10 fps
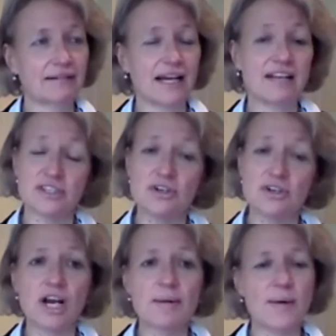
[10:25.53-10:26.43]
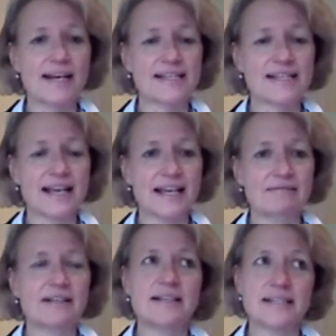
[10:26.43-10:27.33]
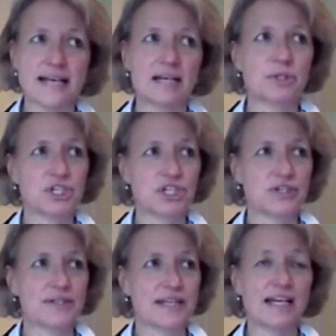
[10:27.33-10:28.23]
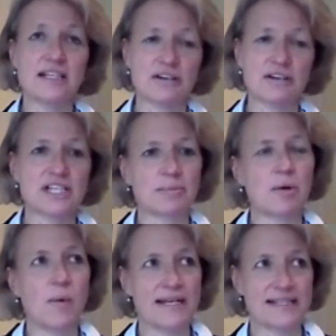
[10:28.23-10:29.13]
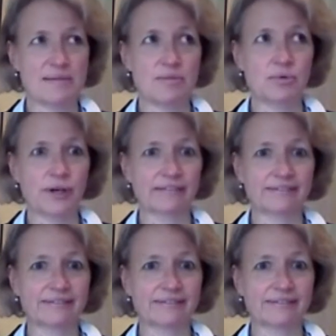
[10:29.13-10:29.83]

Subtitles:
And if it's not going to be Wednesday, tell them on Tuesday. Don't tell them on Wednesday morning.